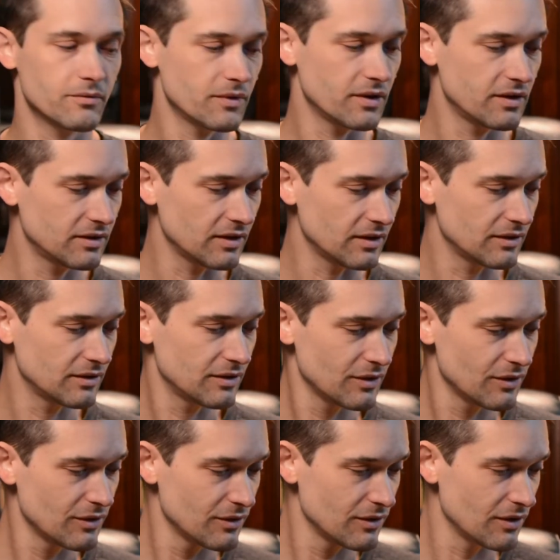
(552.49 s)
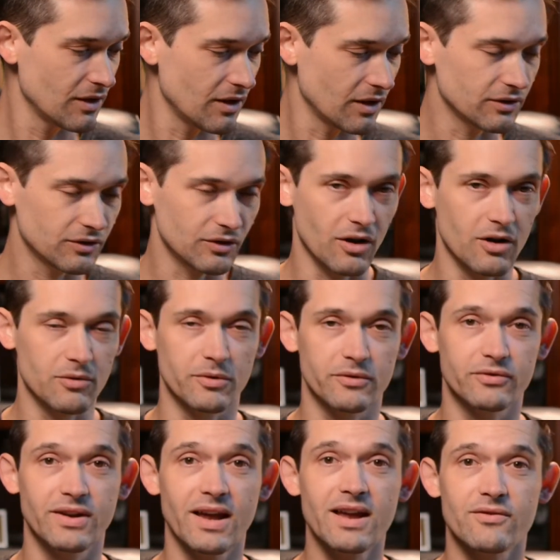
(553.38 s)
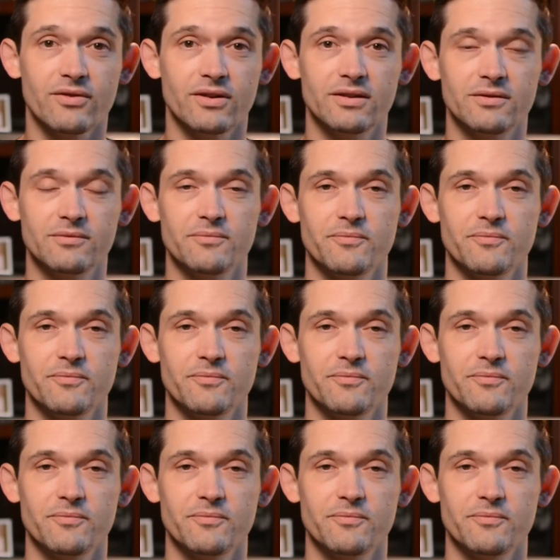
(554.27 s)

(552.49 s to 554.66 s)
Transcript: This is a psalm of David.